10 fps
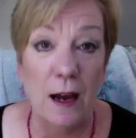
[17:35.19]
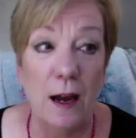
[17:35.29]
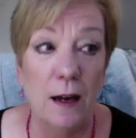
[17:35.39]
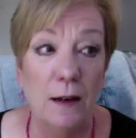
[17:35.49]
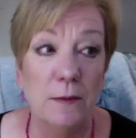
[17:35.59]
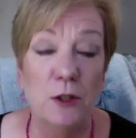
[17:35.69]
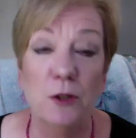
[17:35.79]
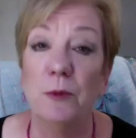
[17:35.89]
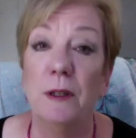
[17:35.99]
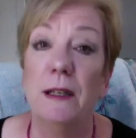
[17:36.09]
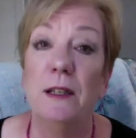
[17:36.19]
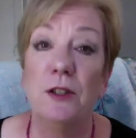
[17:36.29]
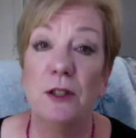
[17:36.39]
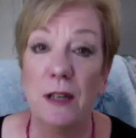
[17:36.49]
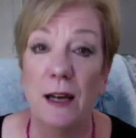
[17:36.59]
to really
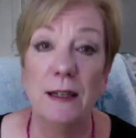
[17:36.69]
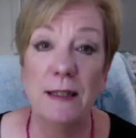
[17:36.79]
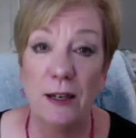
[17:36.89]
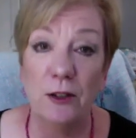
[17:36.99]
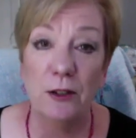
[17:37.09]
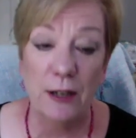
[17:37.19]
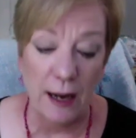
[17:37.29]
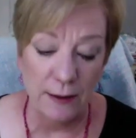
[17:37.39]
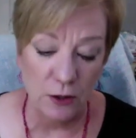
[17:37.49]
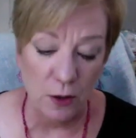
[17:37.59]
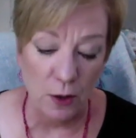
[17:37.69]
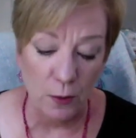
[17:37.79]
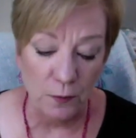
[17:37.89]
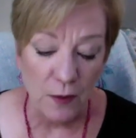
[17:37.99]
just kind of take a look at. So